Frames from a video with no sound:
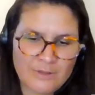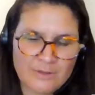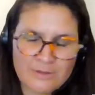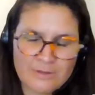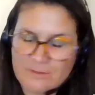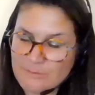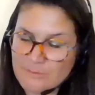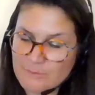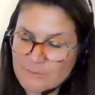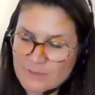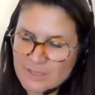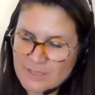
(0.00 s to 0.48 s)
uh,
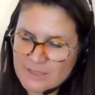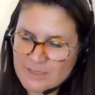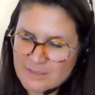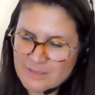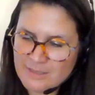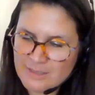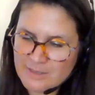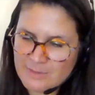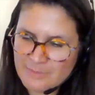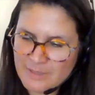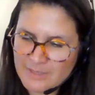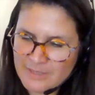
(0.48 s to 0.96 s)
what is
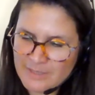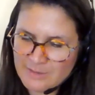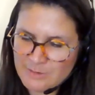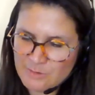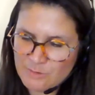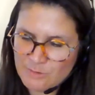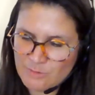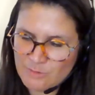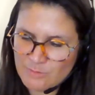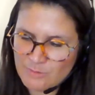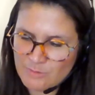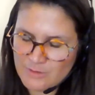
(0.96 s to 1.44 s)
his main
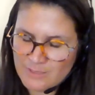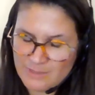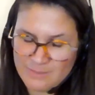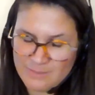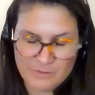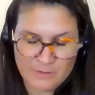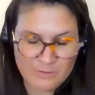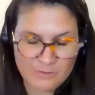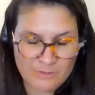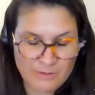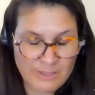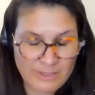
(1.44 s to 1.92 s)
instrument? I'm
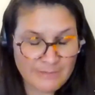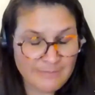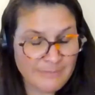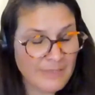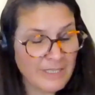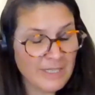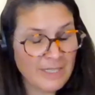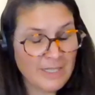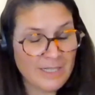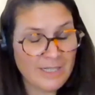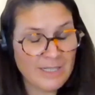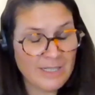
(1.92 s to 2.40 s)
sorry,
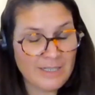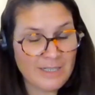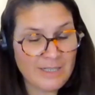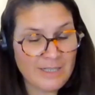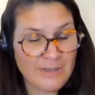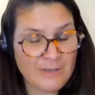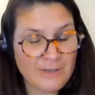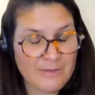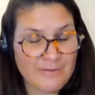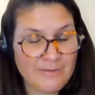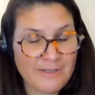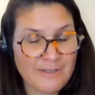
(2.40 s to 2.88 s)
I
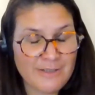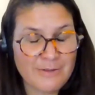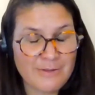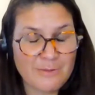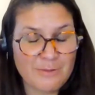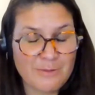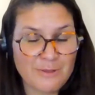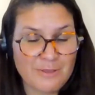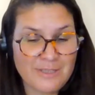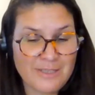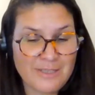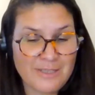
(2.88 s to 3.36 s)
cannot find
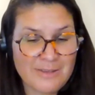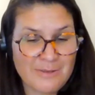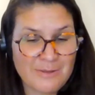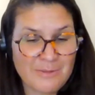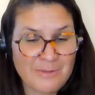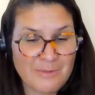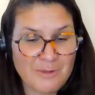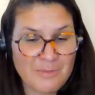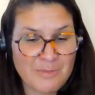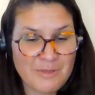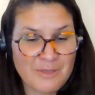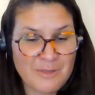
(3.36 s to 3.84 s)
the word at
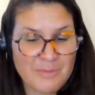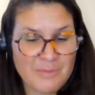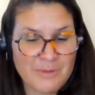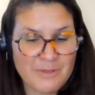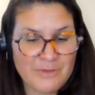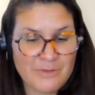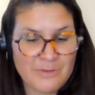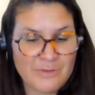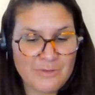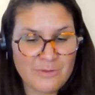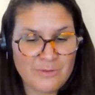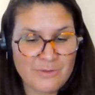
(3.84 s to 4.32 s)
the moment.
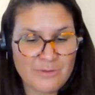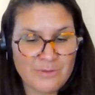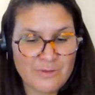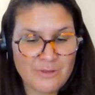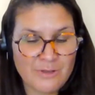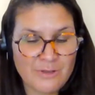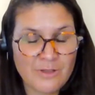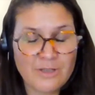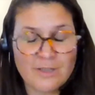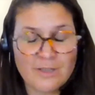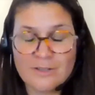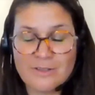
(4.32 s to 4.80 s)
But uh,
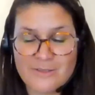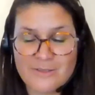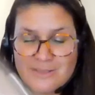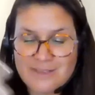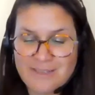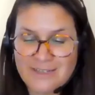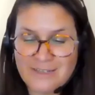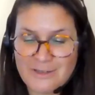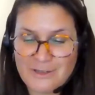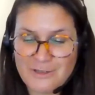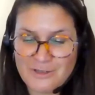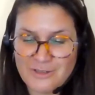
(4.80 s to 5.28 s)
or a
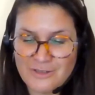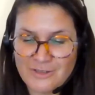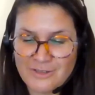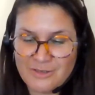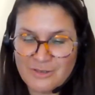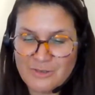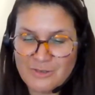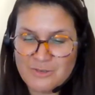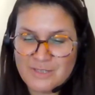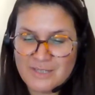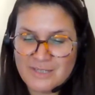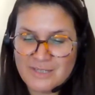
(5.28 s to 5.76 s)
singer
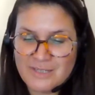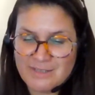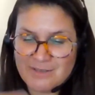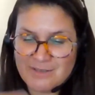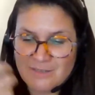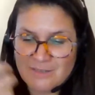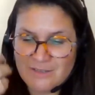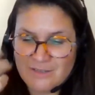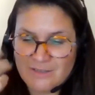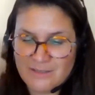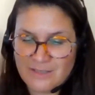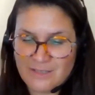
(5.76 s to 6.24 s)
use his
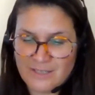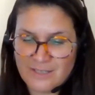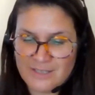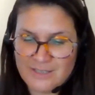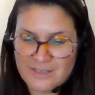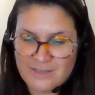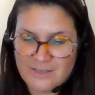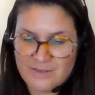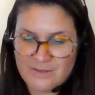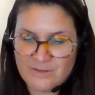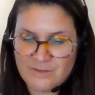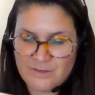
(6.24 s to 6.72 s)
uh,
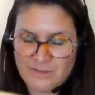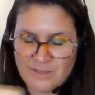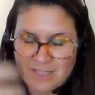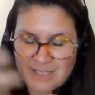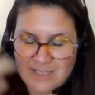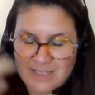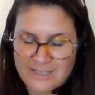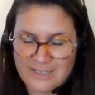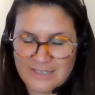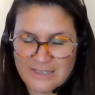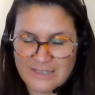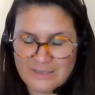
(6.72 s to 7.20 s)
his or
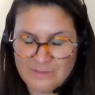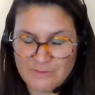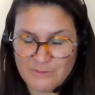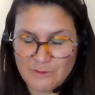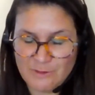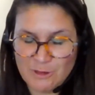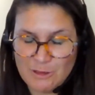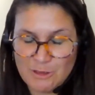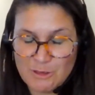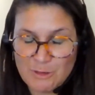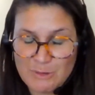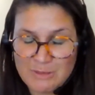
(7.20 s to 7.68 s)
his, its
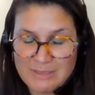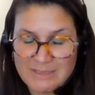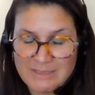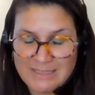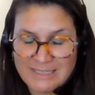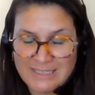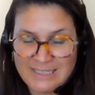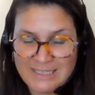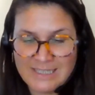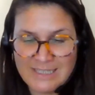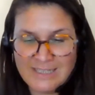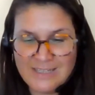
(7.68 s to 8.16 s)
voice to
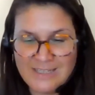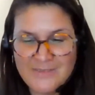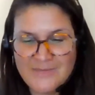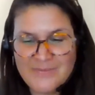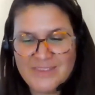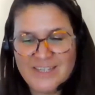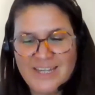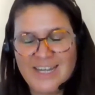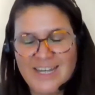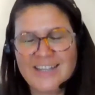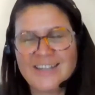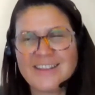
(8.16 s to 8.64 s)
sing,
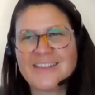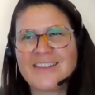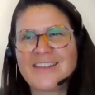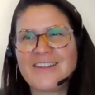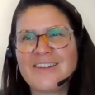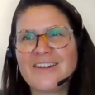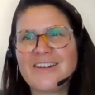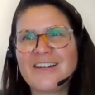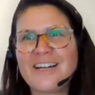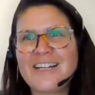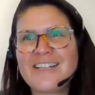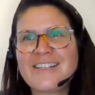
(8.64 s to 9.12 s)
and
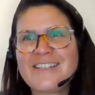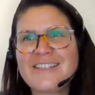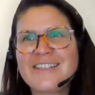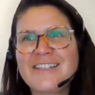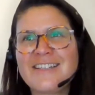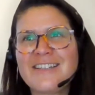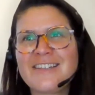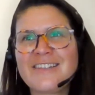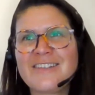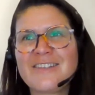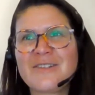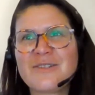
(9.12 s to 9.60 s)
I
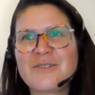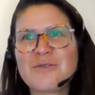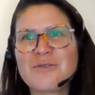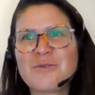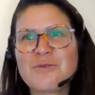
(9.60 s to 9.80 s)
think the